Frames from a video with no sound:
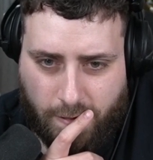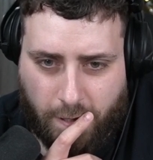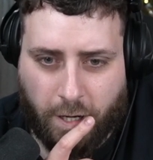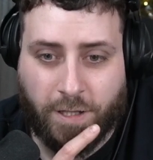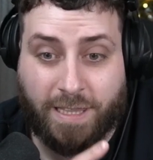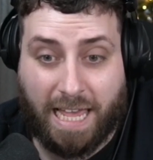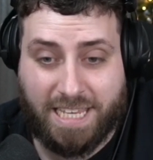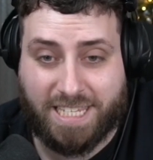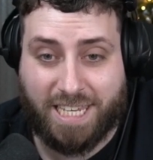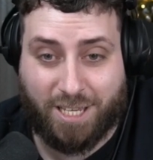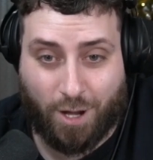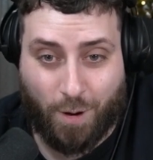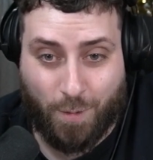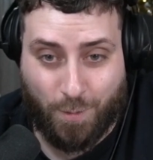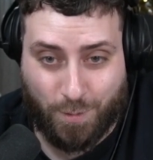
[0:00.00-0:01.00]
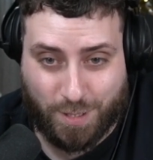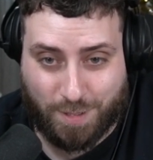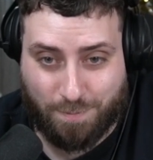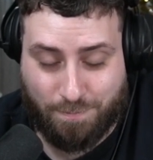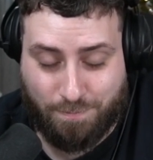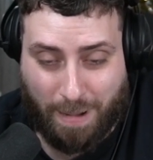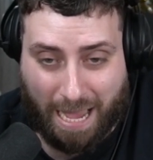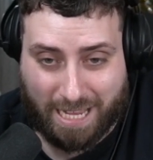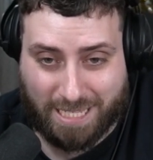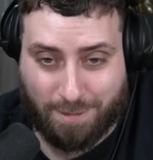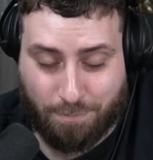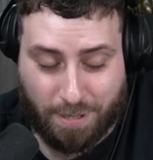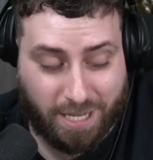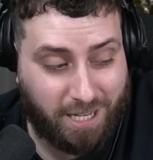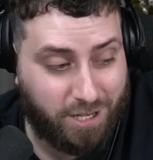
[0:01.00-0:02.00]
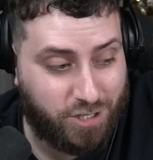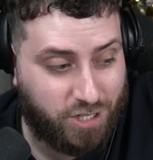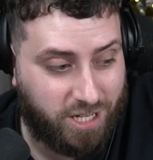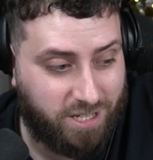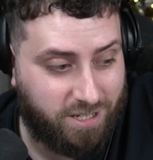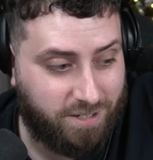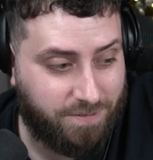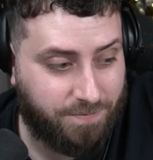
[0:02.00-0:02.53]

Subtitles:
Unless he goes back to Pinkashin.